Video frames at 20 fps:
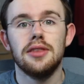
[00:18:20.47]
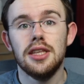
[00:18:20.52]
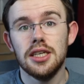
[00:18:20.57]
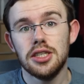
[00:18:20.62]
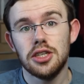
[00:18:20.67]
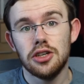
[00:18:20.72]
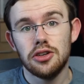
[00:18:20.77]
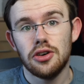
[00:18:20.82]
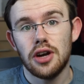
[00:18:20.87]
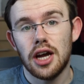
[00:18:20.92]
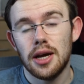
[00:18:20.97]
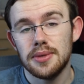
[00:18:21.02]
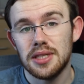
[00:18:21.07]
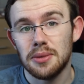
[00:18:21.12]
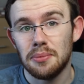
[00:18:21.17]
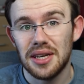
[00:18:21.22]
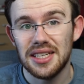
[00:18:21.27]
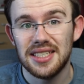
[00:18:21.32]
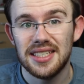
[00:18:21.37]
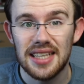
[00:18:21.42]
This year, I was
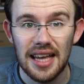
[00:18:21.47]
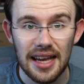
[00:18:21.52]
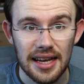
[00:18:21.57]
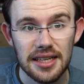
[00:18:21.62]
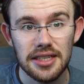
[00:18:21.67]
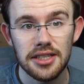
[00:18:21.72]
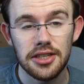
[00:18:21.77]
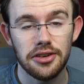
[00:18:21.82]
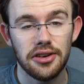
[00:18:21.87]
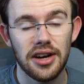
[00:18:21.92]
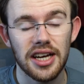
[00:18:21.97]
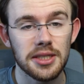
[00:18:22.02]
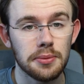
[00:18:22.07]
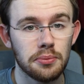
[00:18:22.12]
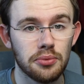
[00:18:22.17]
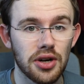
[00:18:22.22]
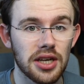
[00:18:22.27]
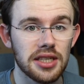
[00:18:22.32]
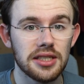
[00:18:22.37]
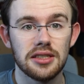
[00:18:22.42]
in my second year as
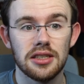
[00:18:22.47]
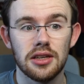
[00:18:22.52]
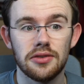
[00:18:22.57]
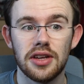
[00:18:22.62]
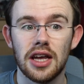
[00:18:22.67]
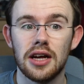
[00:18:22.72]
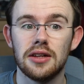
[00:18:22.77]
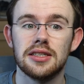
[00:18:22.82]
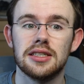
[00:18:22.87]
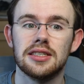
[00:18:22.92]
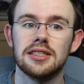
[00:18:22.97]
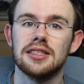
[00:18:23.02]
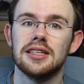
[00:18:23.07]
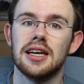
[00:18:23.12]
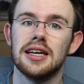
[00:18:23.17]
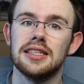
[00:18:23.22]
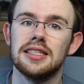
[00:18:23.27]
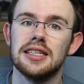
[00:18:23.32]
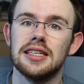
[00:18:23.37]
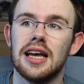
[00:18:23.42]
president of Celtic
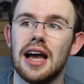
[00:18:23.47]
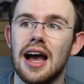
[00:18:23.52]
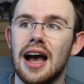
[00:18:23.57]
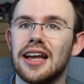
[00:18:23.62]
Society,